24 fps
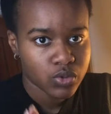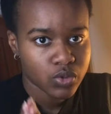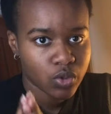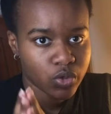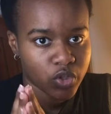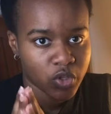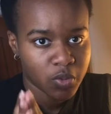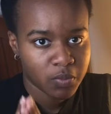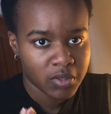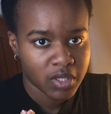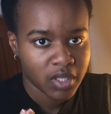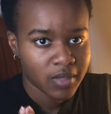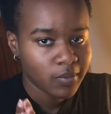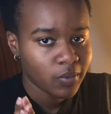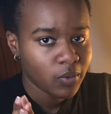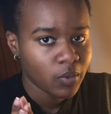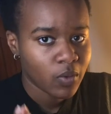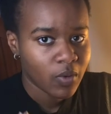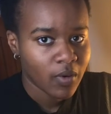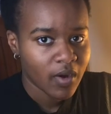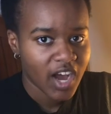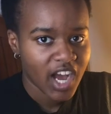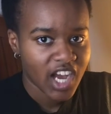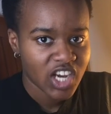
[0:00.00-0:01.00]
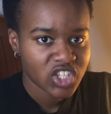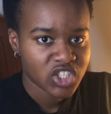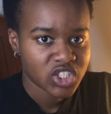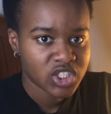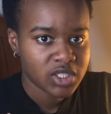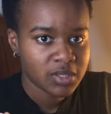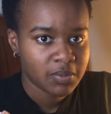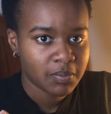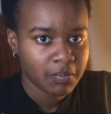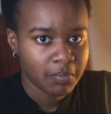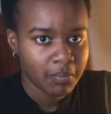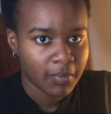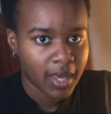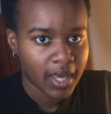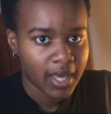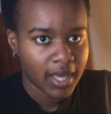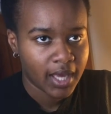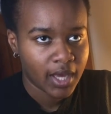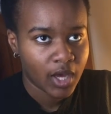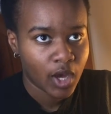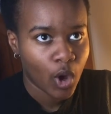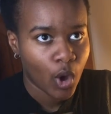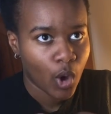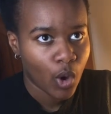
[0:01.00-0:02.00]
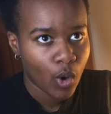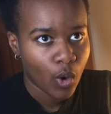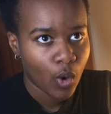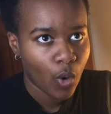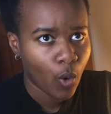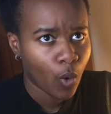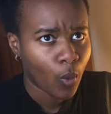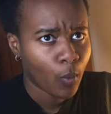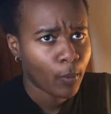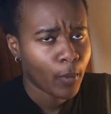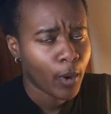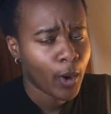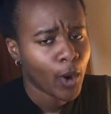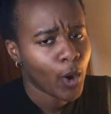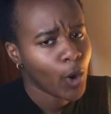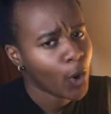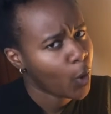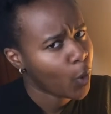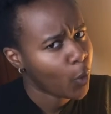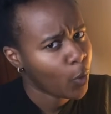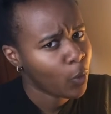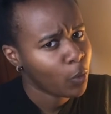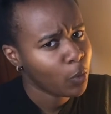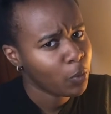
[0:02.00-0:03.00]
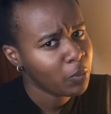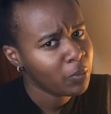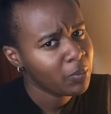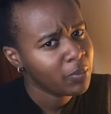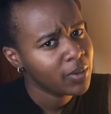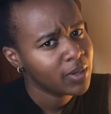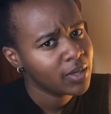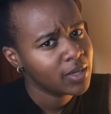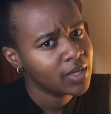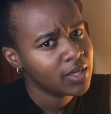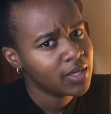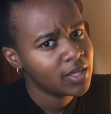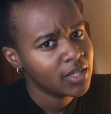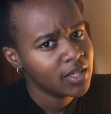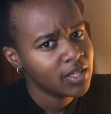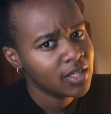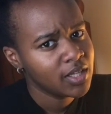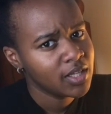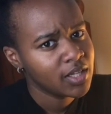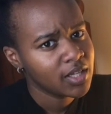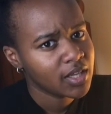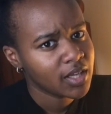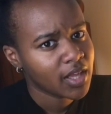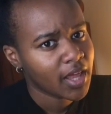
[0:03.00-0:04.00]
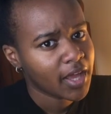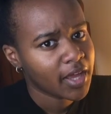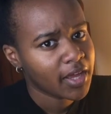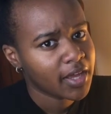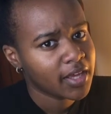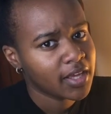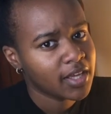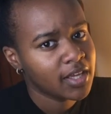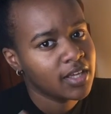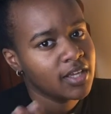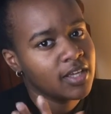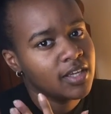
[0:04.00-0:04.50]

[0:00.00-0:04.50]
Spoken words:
are the people who actually make home. Like,